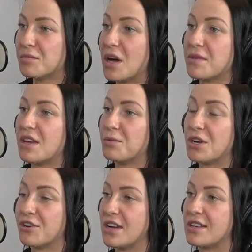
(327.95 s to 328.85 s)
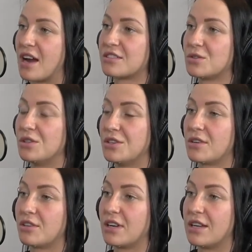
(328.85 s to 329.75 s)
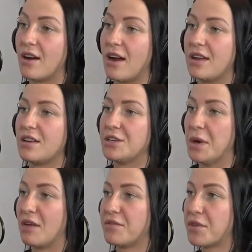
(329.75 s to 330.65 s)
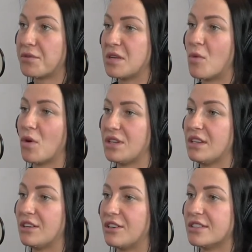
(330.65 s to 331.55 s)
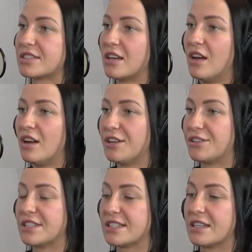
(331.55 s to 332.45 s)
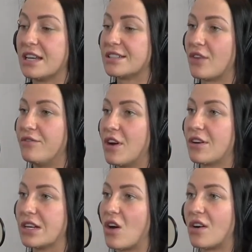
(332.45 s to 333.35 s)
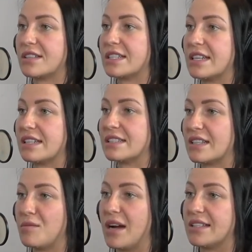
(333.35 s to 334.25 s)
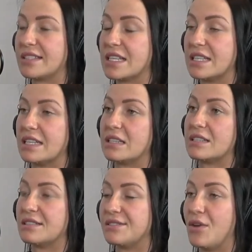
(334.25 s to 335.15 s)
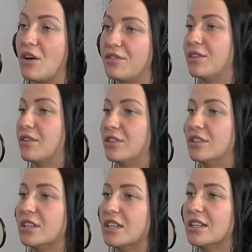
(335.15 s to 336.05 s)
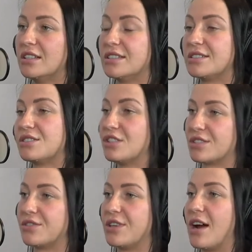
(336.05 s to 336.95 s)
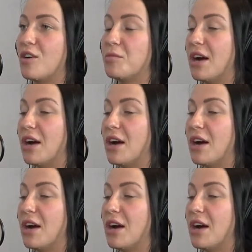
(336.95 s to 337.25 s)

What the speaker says: But then when you're in high school and you're in grade 9 and you have 3 more years, you're just like, it's very hard to get into that mindset. Like, this is not forever. This is just for now.